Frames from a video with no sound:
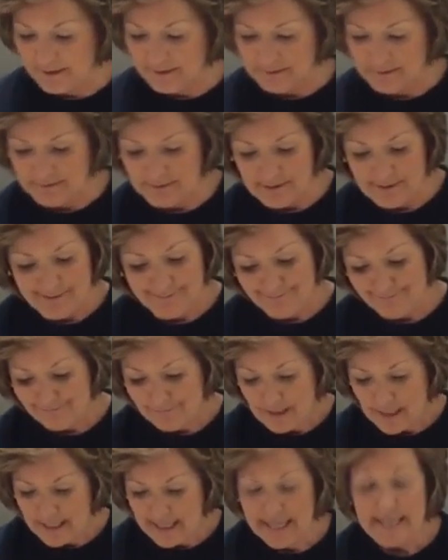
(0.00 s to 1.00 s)

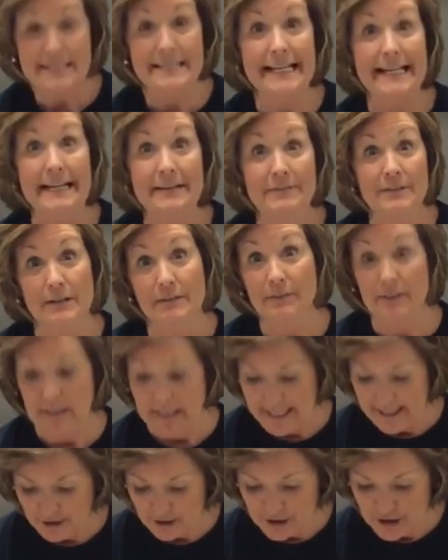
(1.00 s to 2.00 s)
as even of a
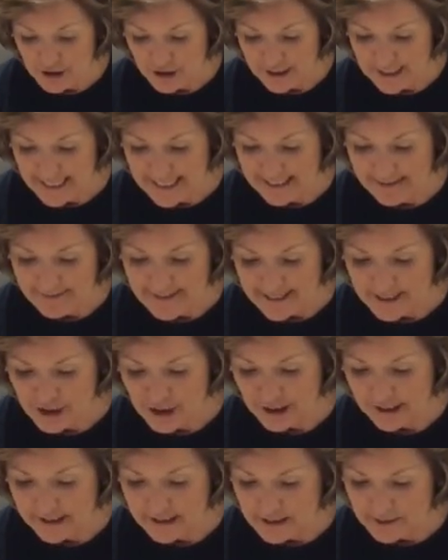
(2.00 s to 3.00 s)
layer as you can. That
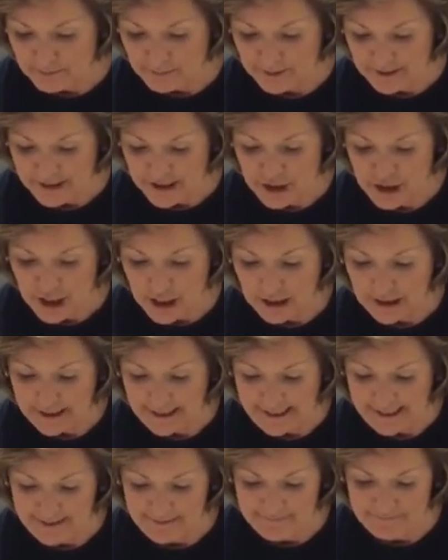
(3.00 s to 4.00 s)
chicken's pretty
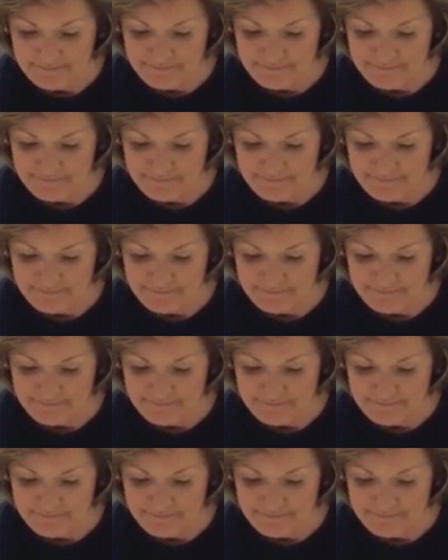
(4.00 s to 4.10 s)
chunky.